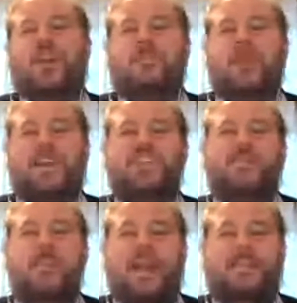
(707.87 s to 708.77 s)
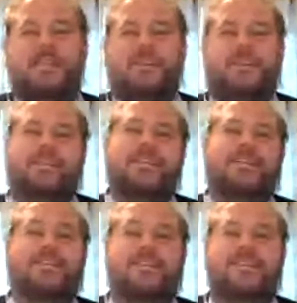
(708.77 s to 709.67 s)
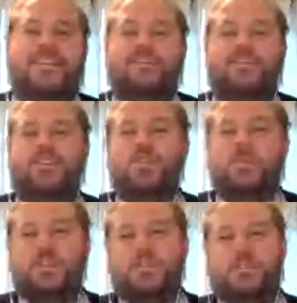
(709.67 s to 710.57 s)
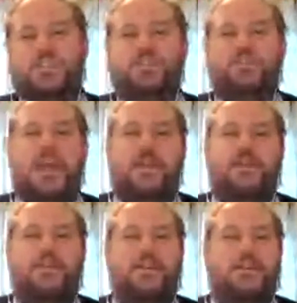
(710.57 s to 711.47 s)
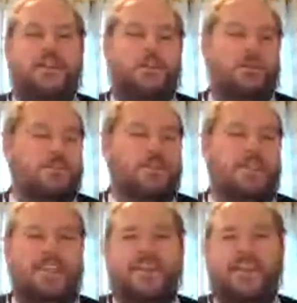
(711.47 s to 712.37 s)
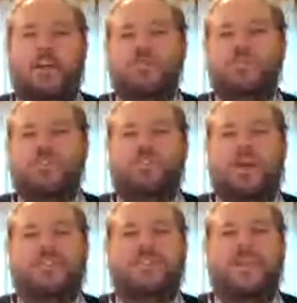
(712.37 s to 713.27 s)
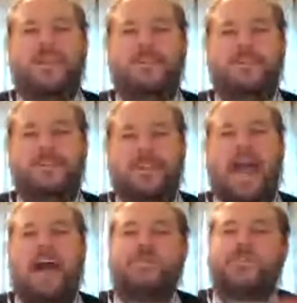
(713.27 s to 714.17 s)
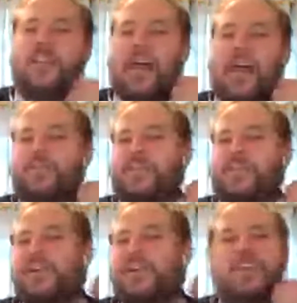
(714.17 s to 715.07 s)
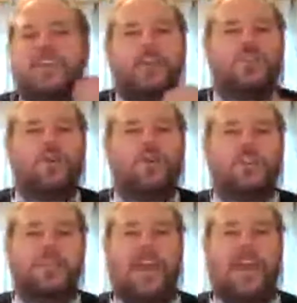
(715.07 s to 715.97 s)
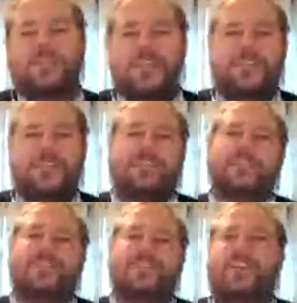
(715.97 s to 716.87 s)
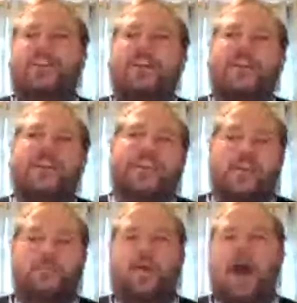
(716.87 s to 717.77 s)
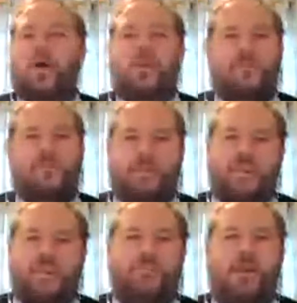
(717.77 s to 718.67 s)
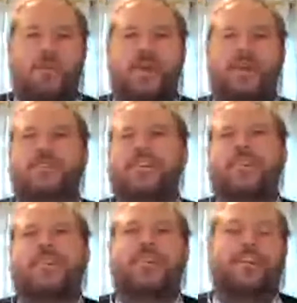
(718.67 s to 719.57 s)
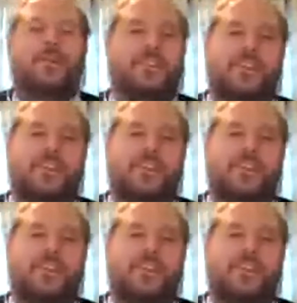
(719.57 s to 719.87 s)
got a magic metal that it gives you superhuman strength, and it allows you to transcend to the afterlife, and talk to the ancestors, and they can power everything from it, and it's